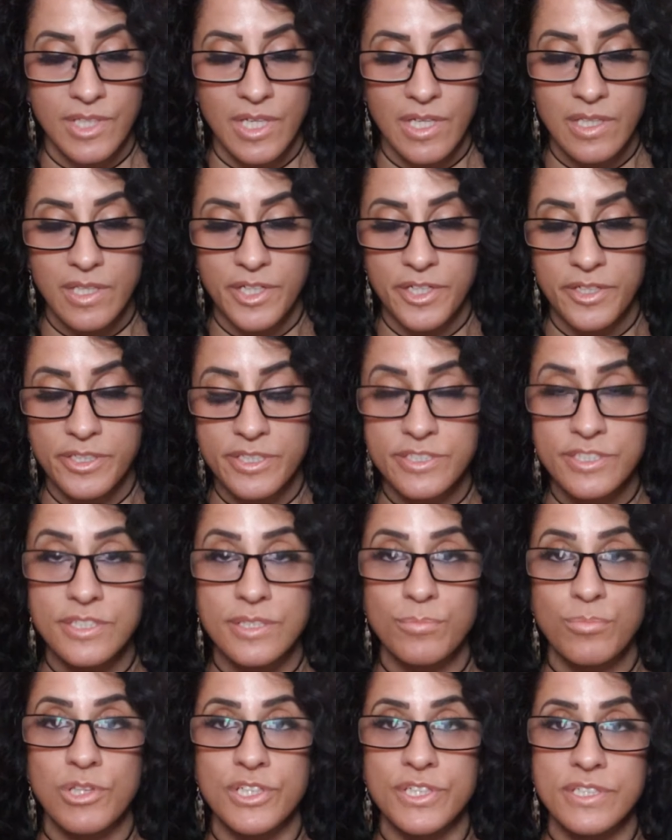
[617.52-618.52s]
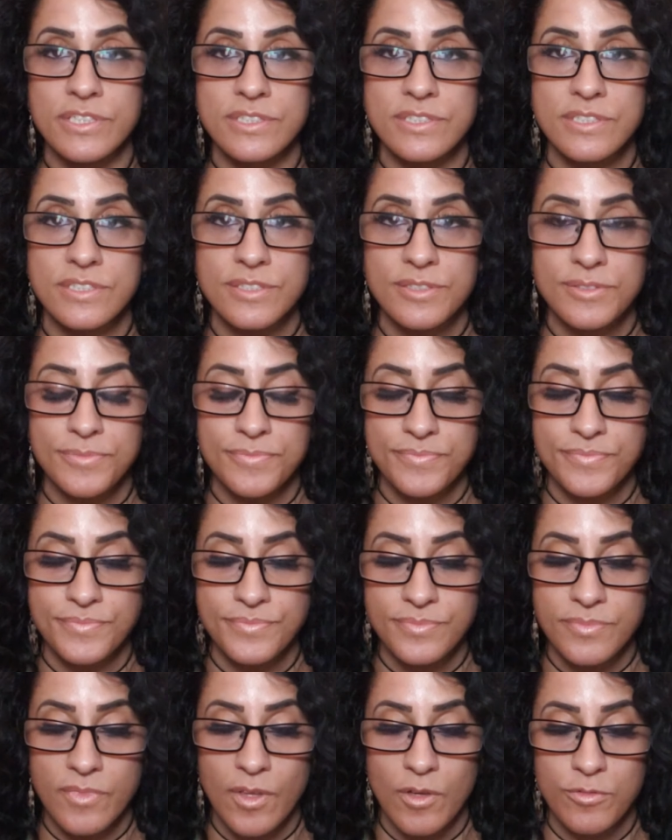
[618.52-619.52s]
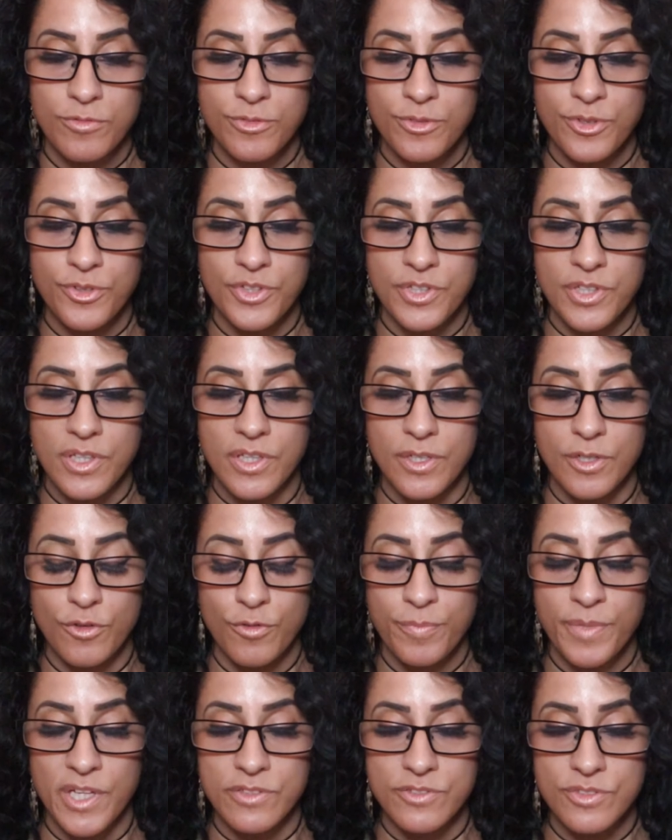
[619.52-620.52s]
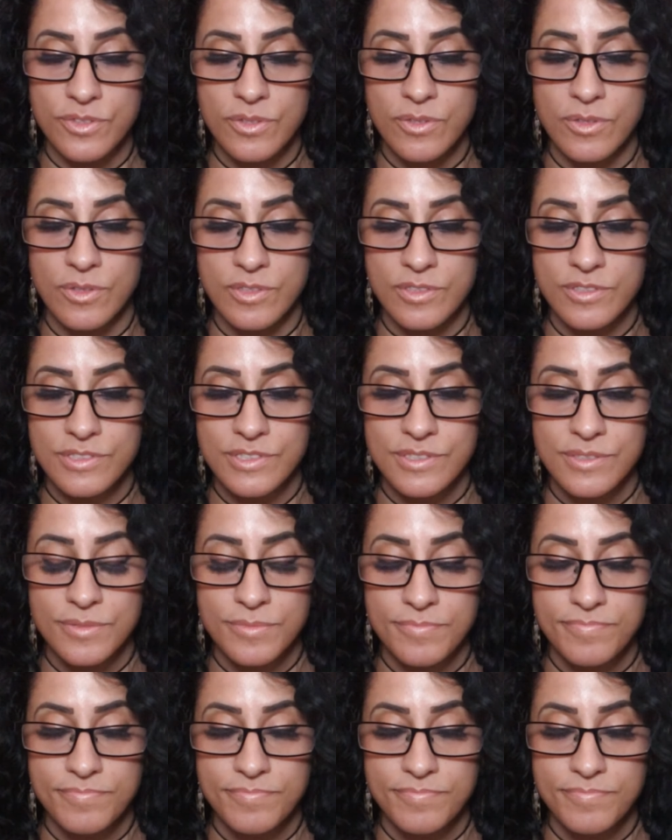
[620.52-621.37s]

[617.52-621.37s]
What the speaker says: Clarity, please, for the King of Pentacles.